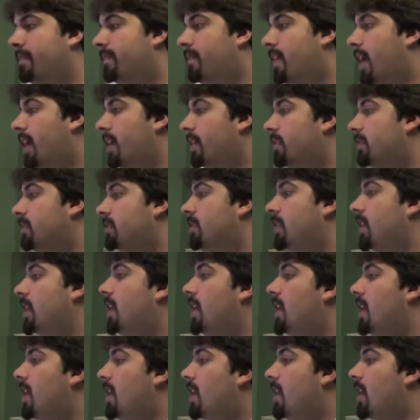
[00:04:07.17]
files
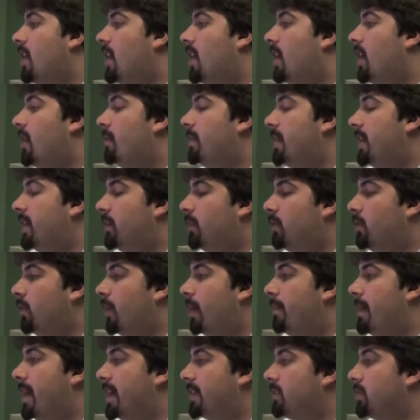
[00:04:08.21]
in
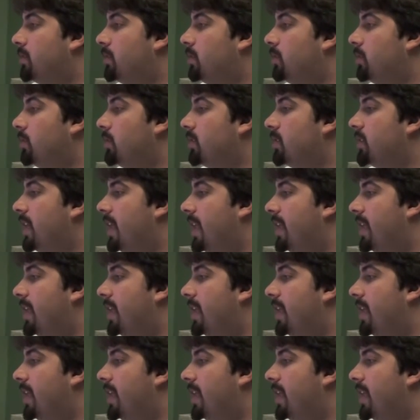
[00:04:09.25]
Google Webmaster Tools,